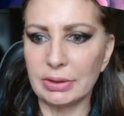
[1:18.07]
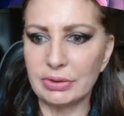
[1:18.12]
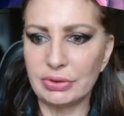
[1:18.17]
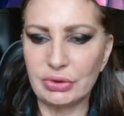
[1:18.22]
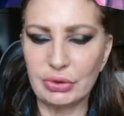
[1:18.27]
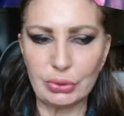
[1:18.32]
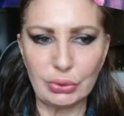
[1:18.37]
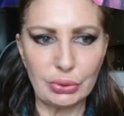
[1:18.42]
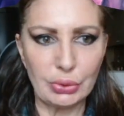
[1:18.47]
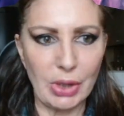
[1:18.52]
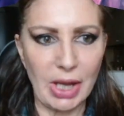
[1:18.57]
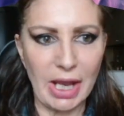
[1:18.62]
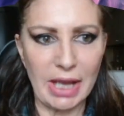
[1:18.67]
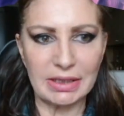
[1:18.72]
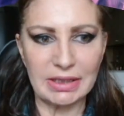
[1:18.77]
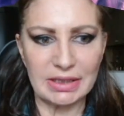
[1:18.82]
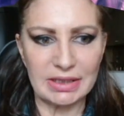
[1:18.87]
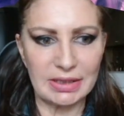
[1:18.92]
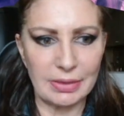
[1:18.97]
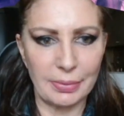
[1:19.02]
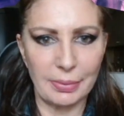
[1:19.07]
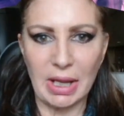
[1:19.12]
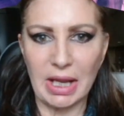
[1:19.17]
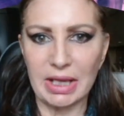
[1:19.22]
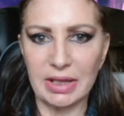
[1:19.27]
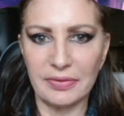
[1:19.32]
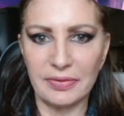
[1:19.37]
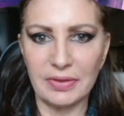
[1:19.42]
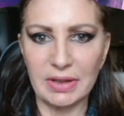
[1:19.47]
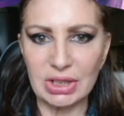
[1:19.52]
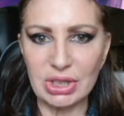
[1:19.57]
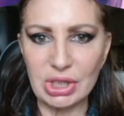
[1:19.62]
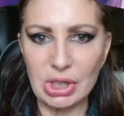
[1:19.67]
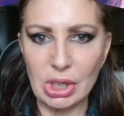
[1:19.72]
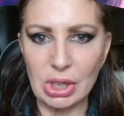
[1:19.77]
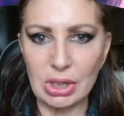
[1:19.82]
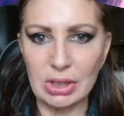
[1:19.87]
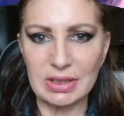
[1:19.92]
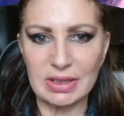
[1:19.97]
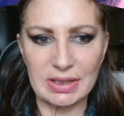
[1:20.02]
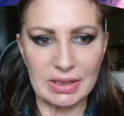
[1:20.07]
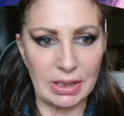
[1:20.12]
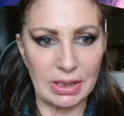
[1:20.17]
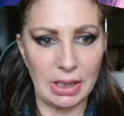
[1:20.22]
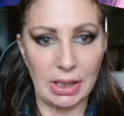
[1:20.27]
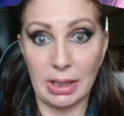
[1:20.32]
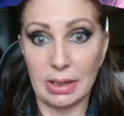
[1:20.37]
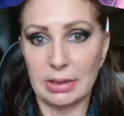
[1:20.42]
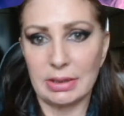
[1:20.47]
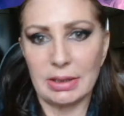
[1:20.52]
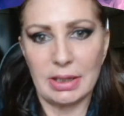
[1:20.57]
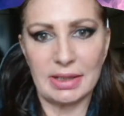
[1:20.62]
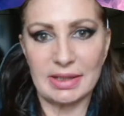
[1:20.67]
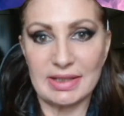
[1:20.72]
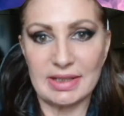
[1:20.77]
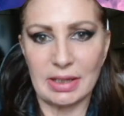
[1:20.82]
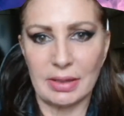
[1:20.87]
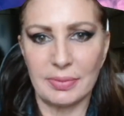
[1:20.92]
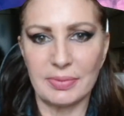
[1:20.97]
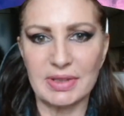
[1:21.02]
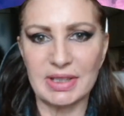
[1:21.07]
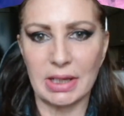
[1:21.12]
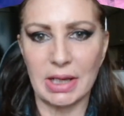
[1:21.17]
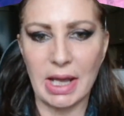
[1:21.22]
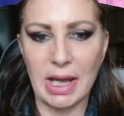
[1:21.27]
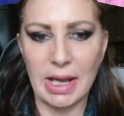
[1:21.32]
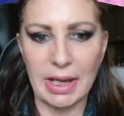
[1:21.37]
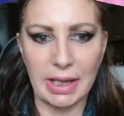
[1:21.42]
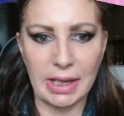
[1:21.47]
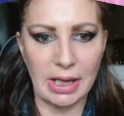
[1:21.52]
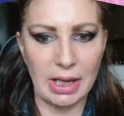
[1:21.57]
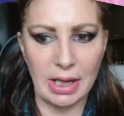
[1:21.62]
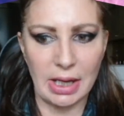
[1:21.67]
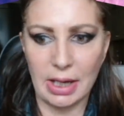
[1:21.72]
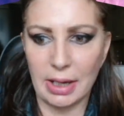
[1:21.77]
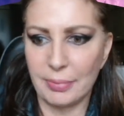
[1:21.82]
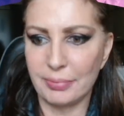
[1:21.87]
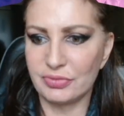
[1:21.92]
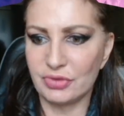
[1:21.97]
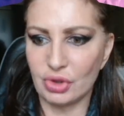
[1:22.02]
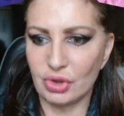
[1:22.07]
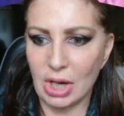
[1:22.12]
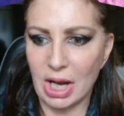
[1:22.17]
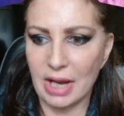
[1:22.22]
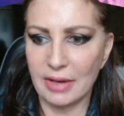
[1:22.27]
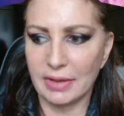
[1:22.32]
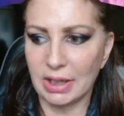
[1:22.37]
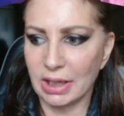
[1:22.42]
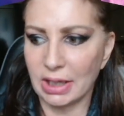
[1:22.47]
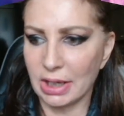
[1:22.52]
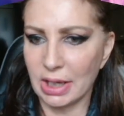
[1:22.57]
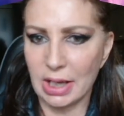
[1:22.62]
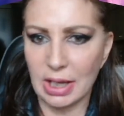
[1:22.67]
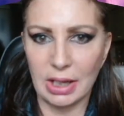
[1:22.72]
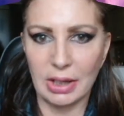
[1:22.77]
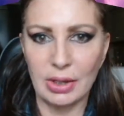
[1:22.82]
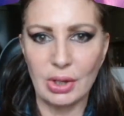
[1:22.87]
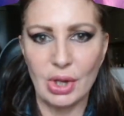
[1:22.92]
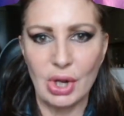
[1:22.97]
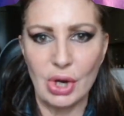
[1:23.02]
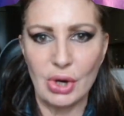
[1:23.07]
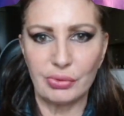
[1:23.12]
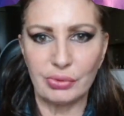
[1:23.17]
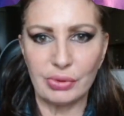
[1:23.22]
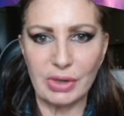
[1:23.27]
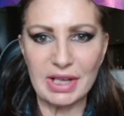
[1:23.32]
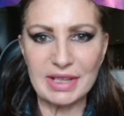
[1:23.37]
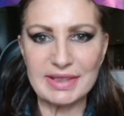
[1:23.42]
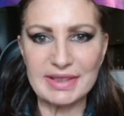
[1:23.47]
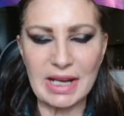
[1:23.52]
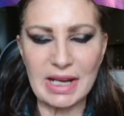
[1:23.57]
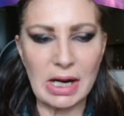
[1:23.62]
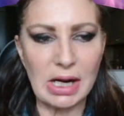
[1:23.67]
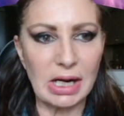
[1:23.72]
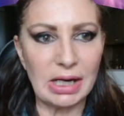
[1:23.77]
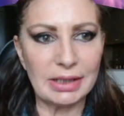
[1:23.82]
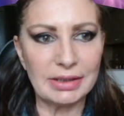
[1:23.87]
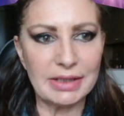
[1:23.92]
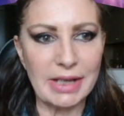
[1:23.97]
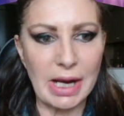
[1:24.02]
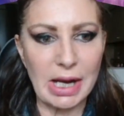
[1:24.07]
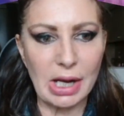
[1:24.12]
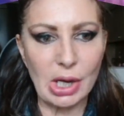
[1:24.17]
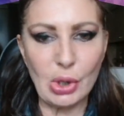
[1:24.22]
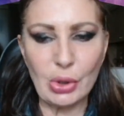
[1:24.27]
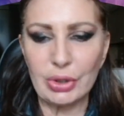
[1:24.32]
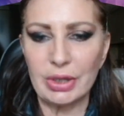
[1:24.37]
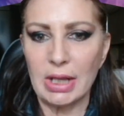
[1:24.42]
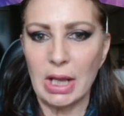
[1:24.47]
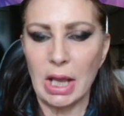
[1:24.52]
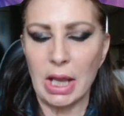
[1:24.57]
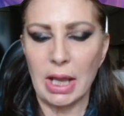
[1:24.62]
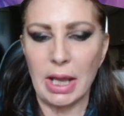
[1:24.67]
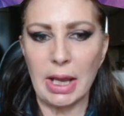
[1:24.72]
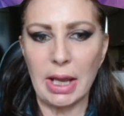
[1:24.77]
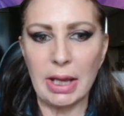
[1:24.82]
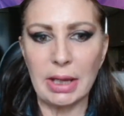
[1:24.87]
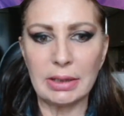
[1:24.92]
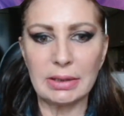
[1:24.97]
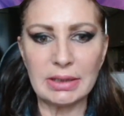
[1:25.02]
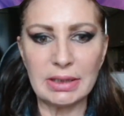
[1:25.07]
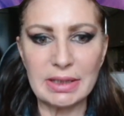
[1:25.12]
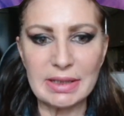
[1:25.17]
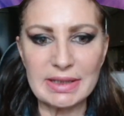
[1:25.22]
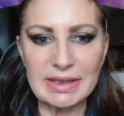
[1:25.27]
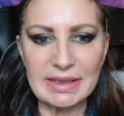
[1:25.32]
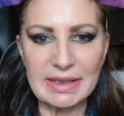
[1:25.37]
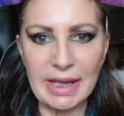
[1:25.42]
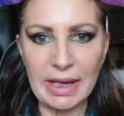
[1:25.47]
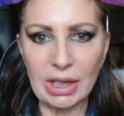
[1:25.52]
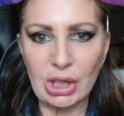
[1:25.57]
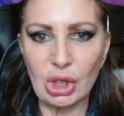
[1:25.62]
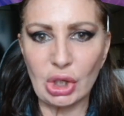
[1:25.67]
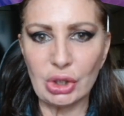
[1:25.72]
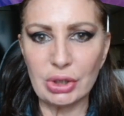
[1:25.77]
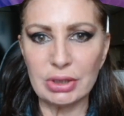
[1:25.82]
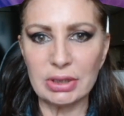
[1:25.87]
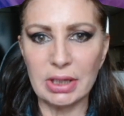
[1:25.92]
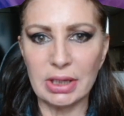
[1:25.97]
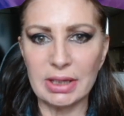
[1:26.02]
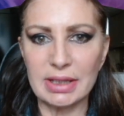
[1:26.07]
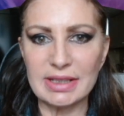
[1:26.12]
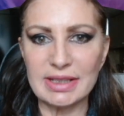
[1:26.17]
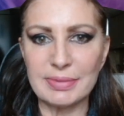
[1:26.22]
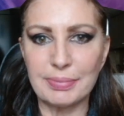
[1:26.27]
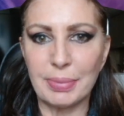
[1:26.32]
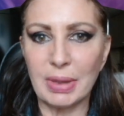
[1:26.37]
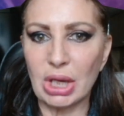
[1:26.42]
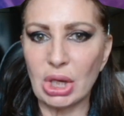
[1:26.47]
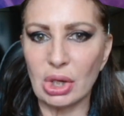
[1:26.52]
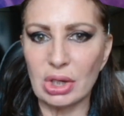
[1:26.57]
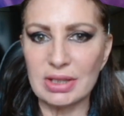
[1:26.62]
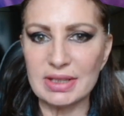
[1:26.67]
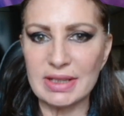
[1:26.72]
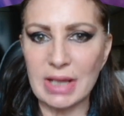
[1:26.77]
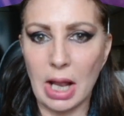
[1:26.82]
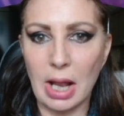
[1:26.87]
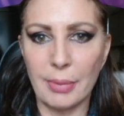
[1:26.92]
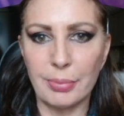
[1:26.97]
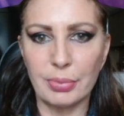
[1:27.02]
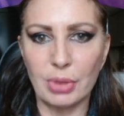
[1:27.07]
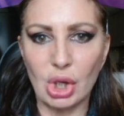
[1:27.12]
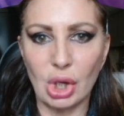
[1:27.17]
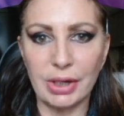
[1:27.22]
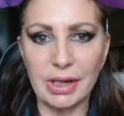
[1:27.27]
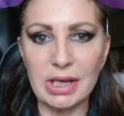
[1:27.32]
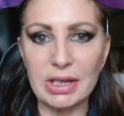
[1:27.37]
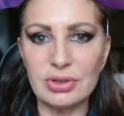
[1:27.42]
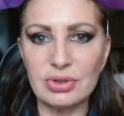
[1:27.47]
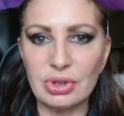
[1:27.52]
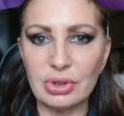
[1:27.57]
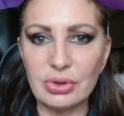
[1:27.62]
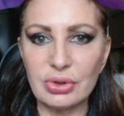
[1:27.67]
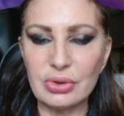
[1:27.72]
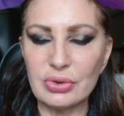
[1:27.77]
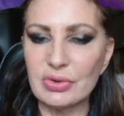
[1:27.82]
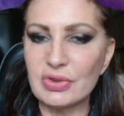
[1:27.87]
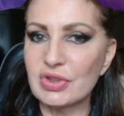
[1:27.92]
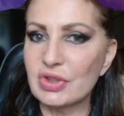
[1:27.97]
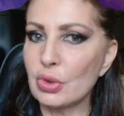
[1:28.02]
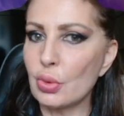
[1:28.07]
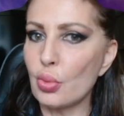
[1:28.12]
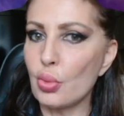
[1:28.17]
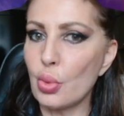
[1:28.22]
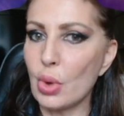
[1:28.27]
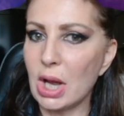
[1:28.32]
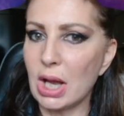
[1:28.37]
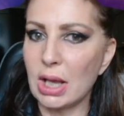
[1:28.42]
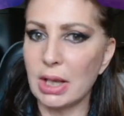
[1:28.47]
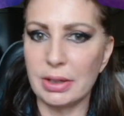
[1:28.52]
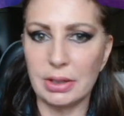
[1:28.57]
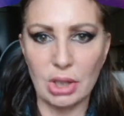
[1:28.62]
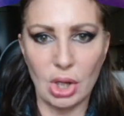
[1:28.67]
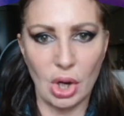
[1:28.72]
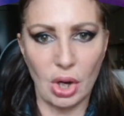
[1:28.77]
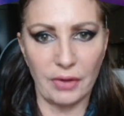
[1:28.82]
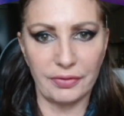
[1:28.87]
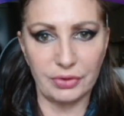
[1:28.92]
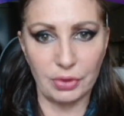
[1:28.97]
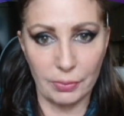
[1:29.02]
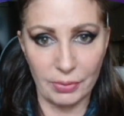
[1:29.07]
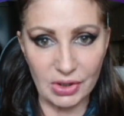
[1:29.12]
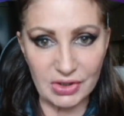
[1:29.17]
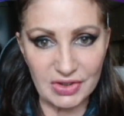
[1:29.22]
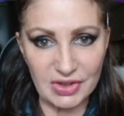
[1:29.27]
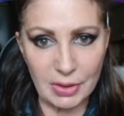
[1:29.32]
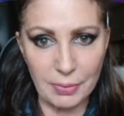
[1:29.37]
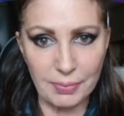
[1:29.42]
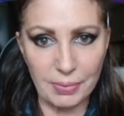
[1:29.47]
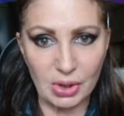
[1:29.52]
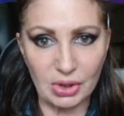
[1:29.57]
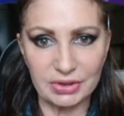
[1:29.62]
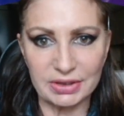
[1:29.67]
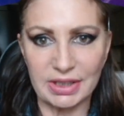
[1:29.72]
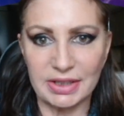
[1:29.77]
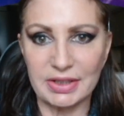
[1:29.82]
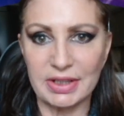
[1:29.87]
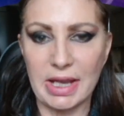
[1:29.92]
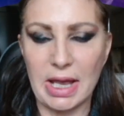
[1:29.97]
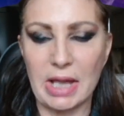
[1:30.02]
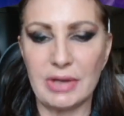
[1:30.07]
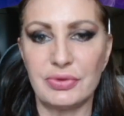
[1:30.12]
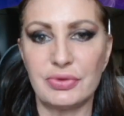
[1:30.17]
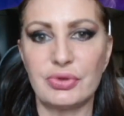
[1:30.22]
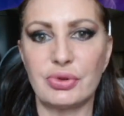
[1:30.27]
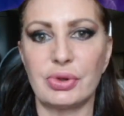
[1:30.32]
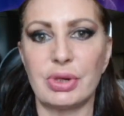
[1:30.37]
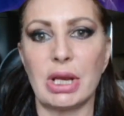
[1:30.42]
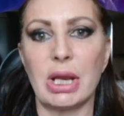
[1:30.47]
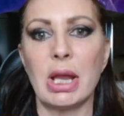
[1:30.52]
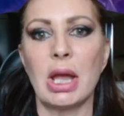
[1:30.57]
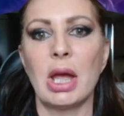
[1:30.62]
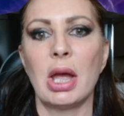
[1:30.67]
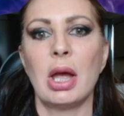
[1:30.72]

to edit my videos, and it seems like I'm driving a race car now. And second is because I'm gonna introduce one of the most important country